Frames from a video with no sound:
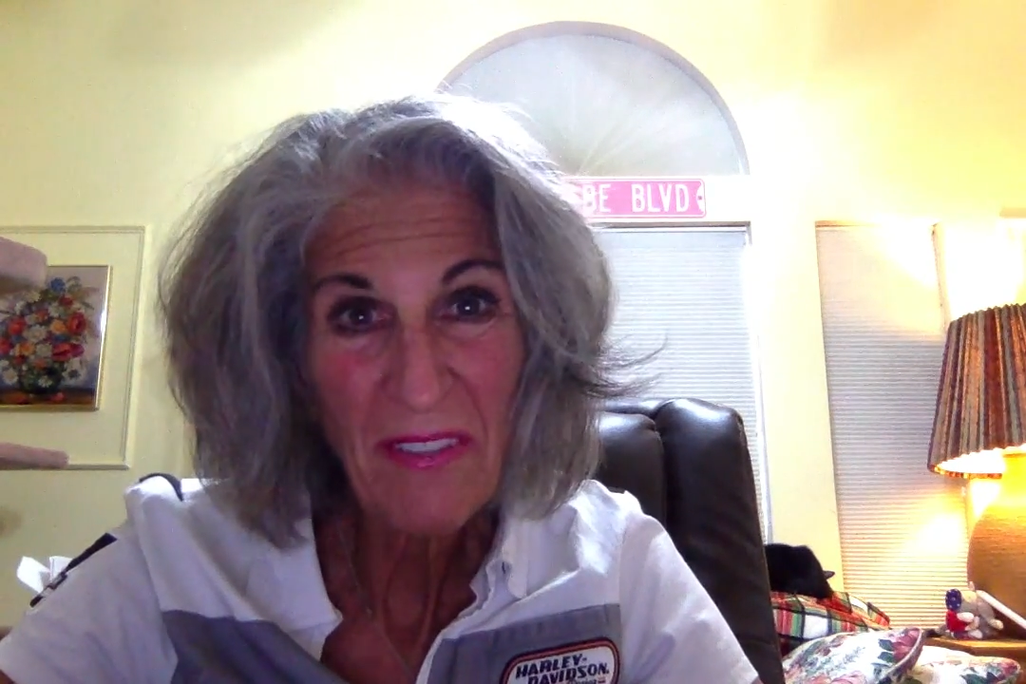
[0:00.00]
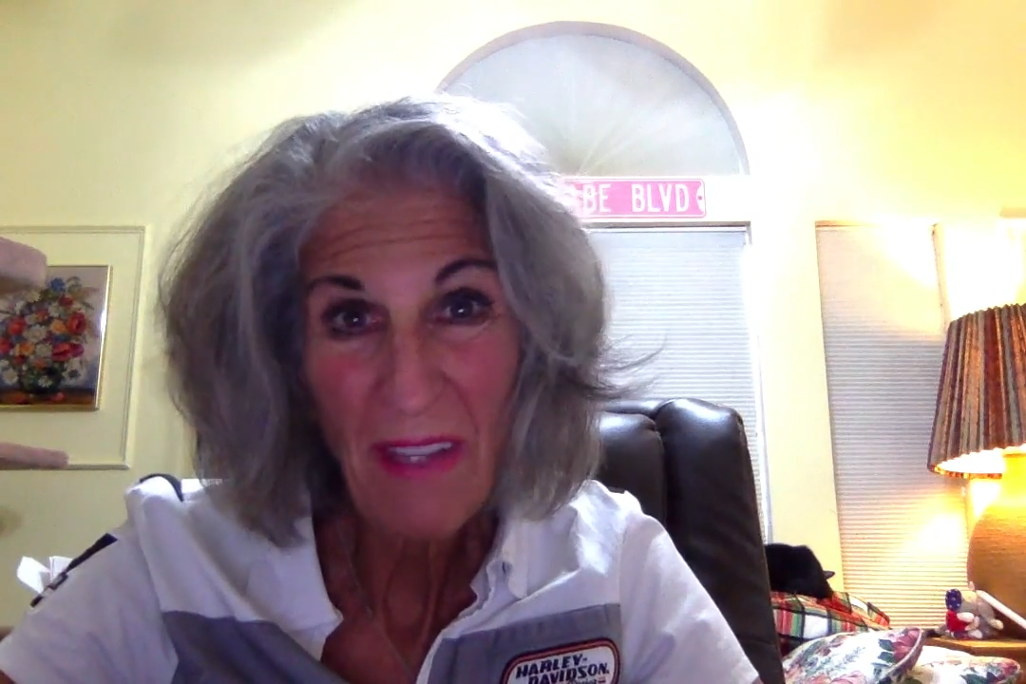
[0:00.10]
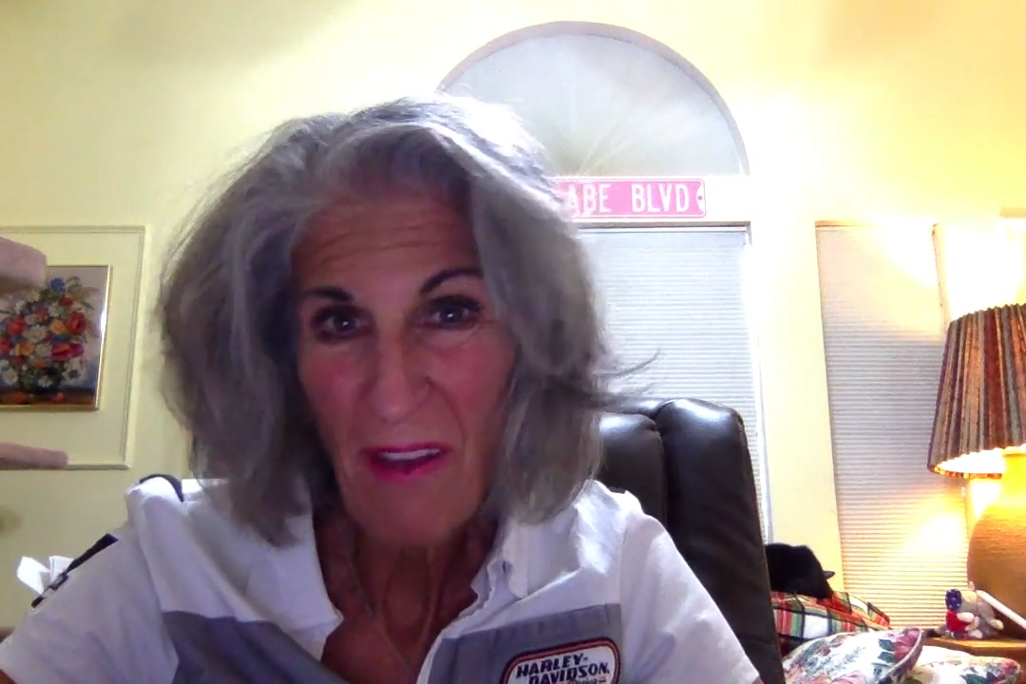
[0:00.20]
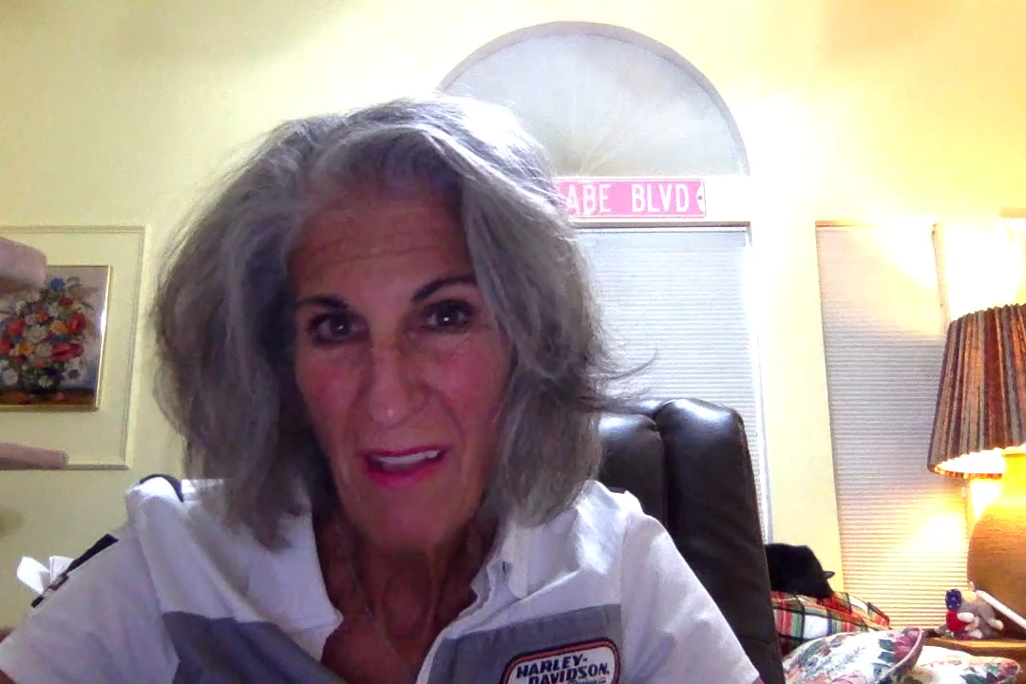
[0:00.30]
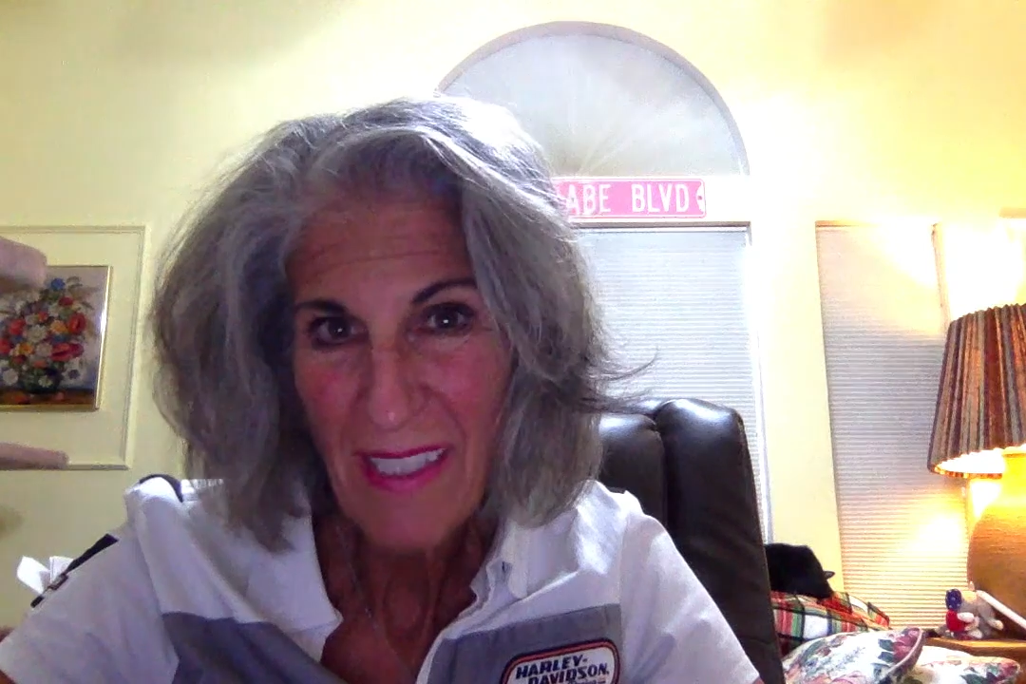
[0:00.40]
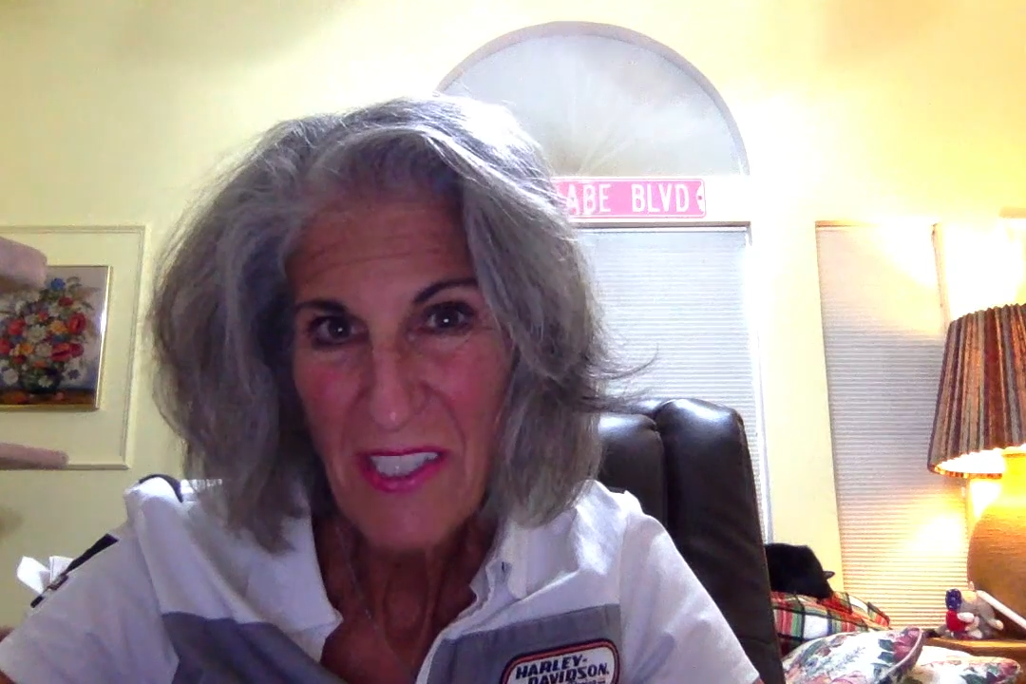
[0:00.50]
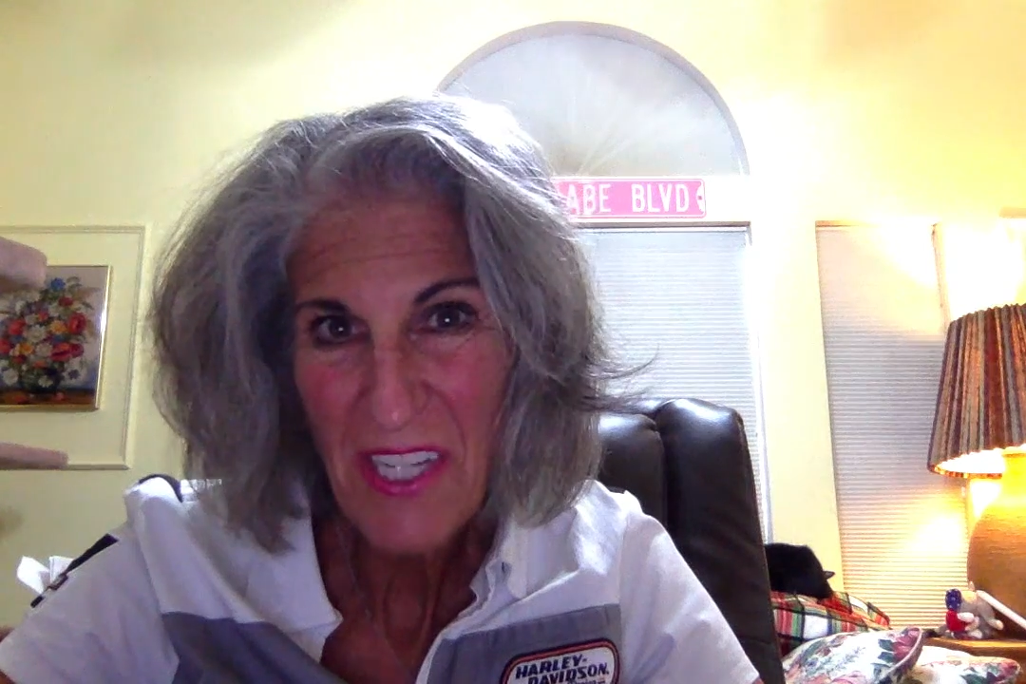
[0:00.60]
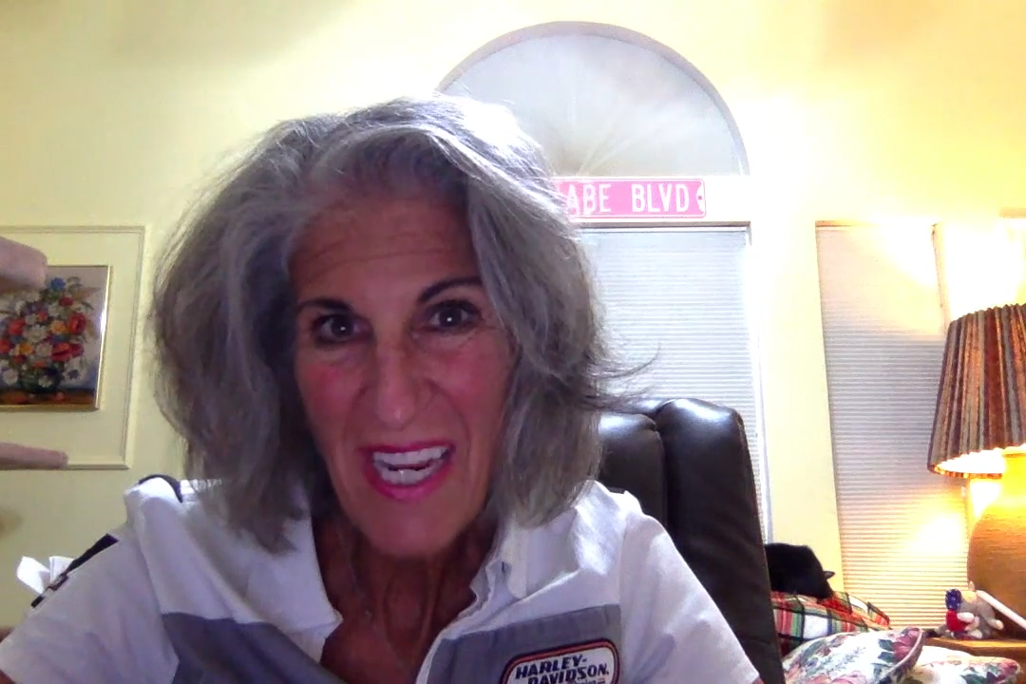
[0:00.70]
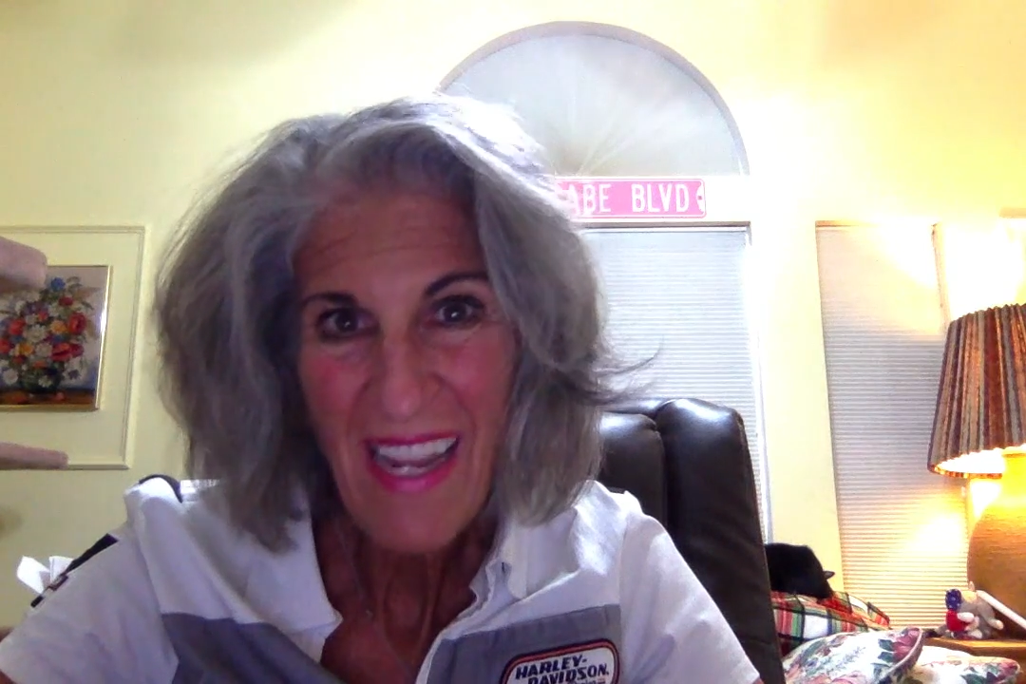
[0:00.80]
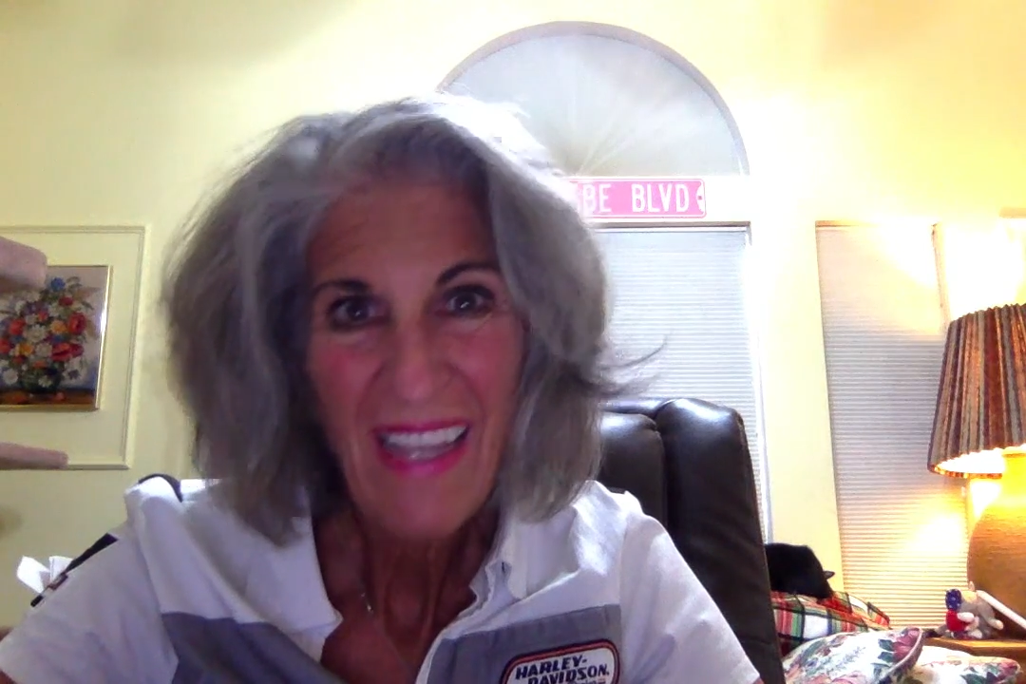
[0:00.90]

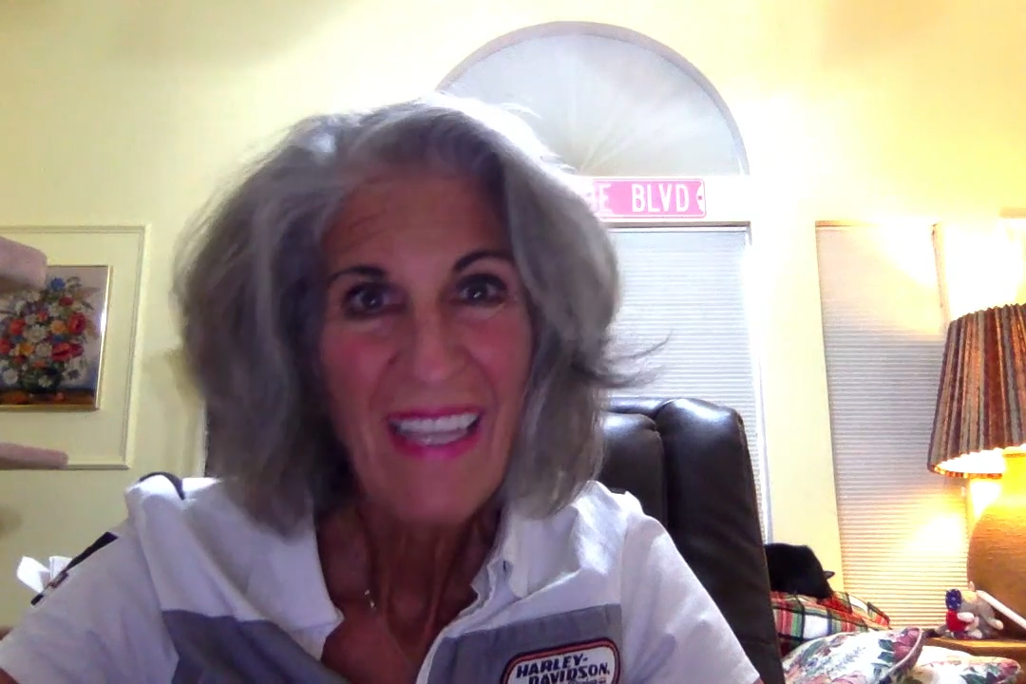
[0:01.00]
psychology,